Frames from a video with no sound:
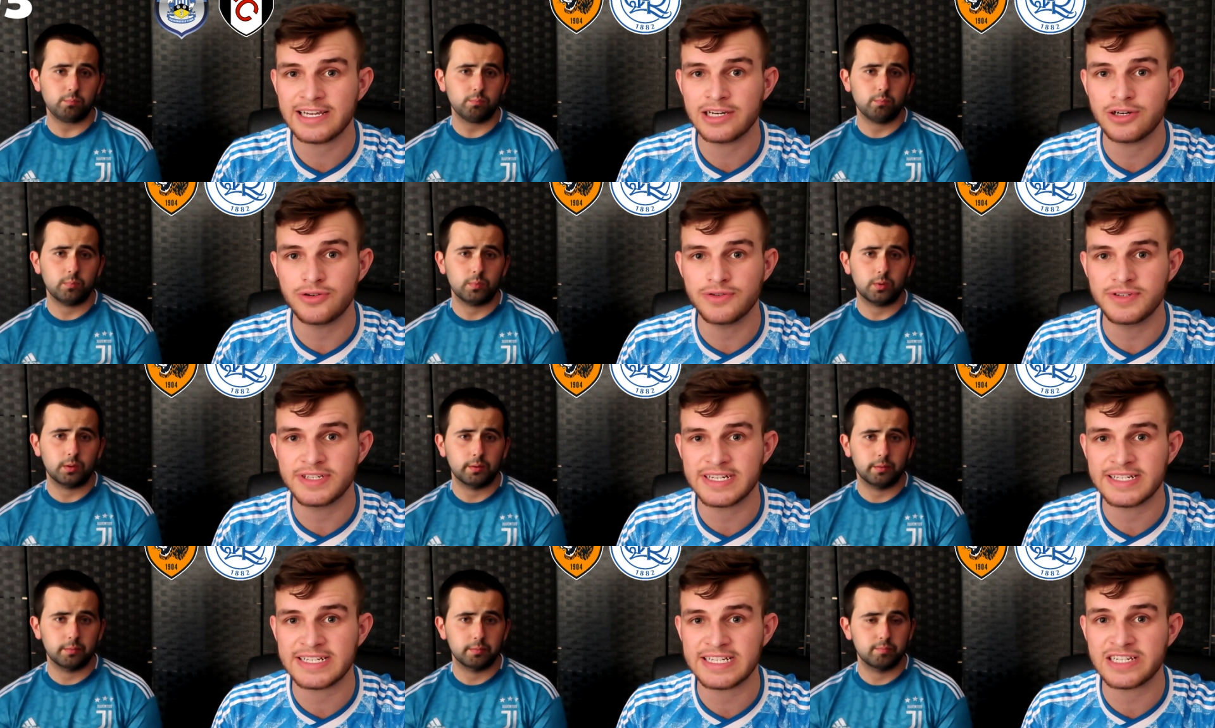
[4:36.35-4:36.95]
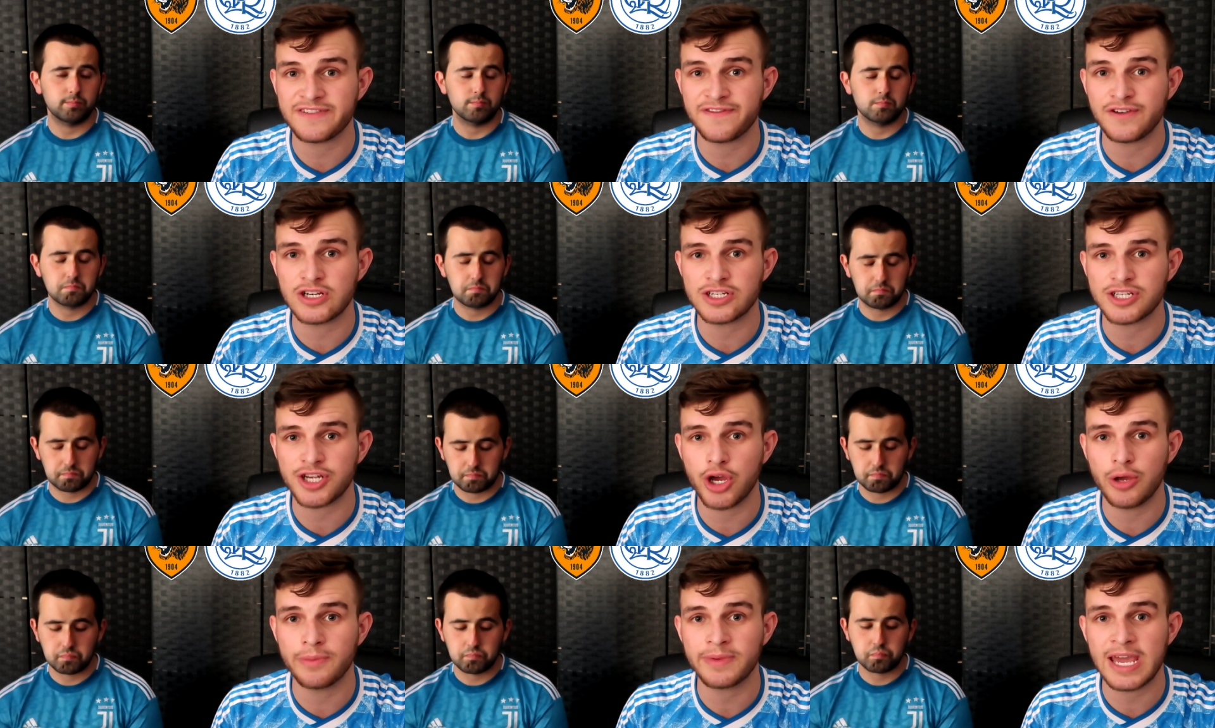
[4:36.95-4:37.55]
Speaker 1: Hull City's first
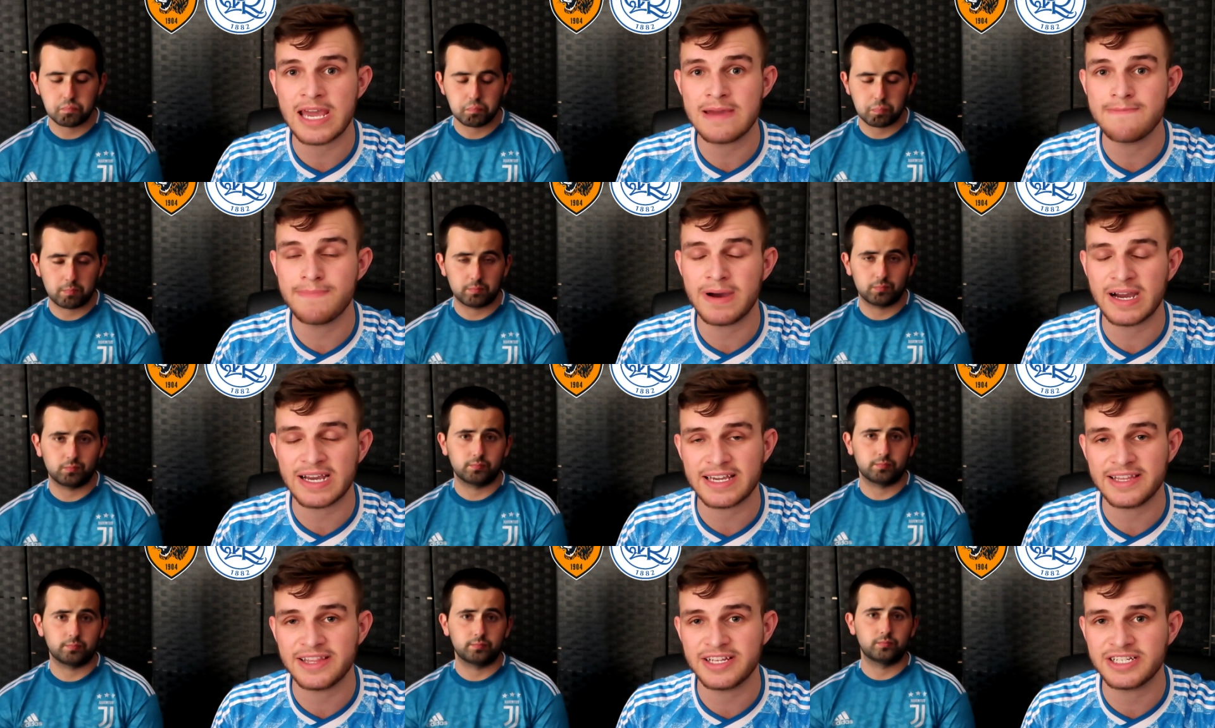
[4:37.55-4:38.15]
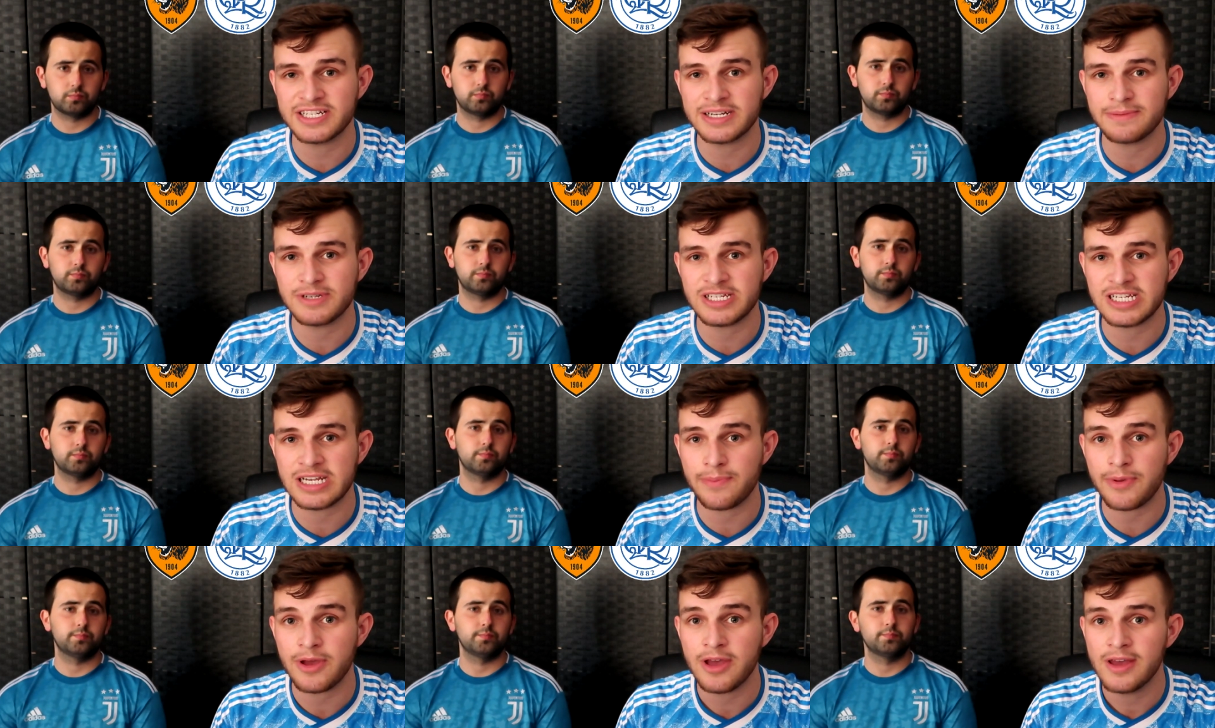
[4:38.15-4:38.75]
home game back in the
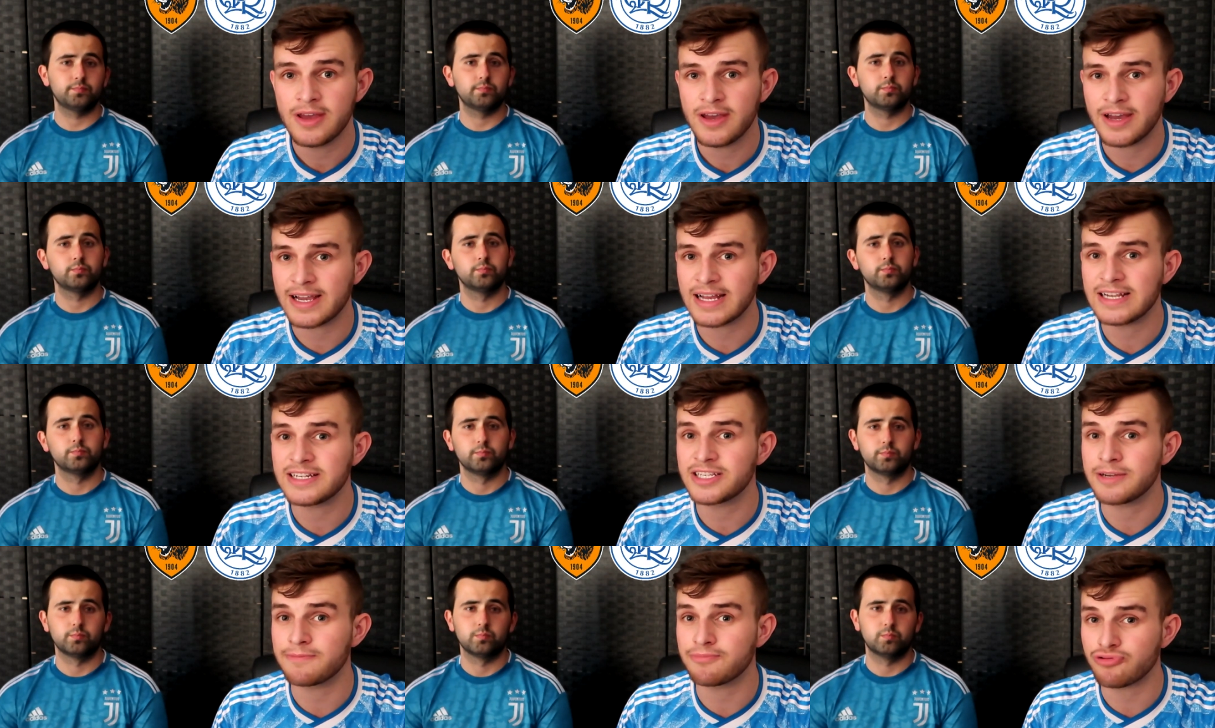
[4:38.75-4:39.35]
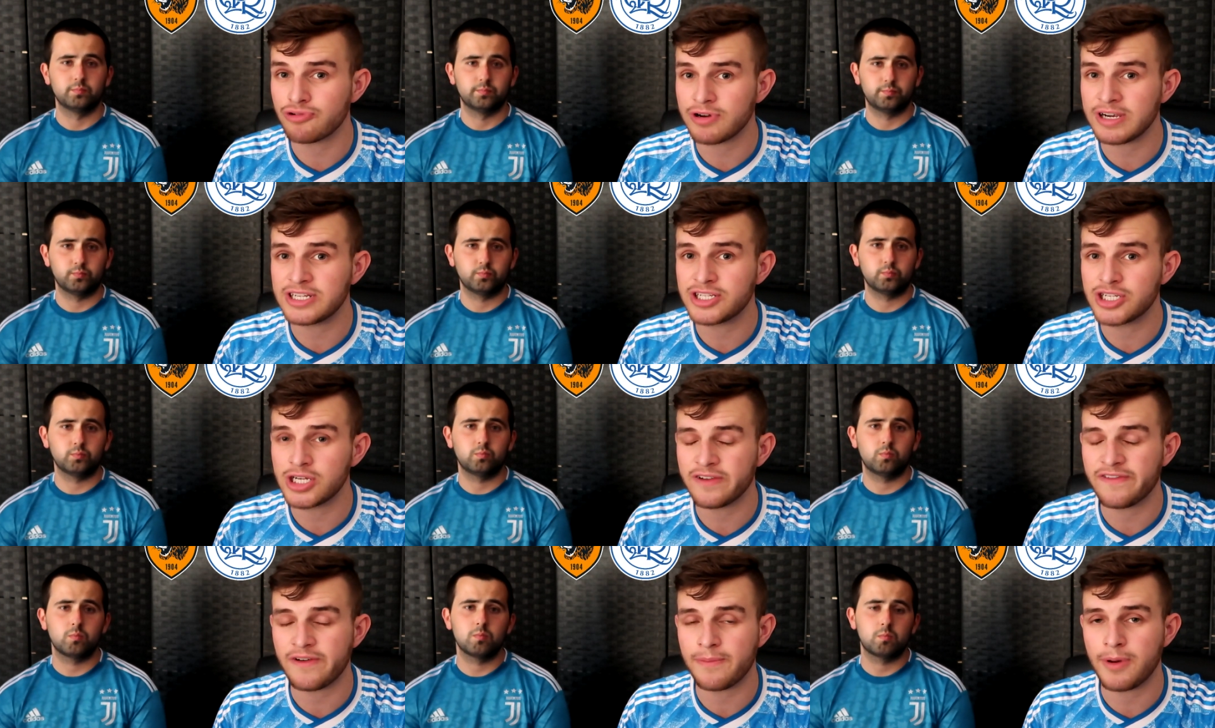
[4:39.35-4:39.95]
Championship against a pretty
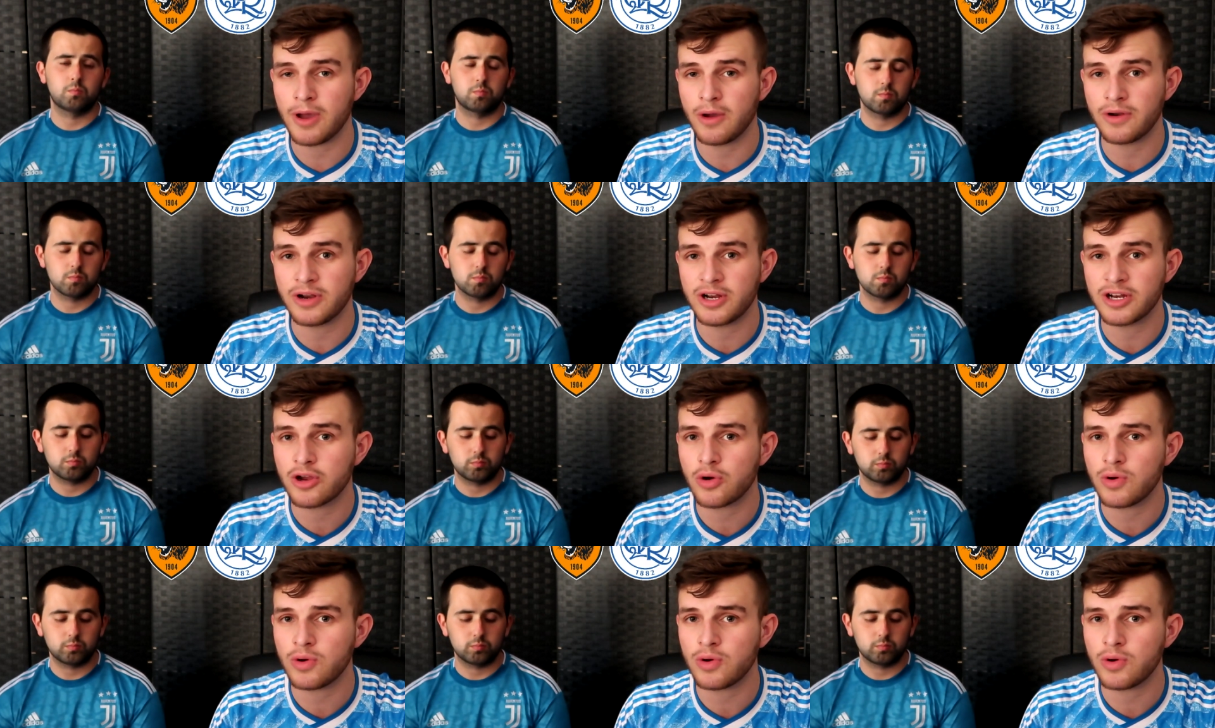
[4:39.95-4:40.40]
tough opponent,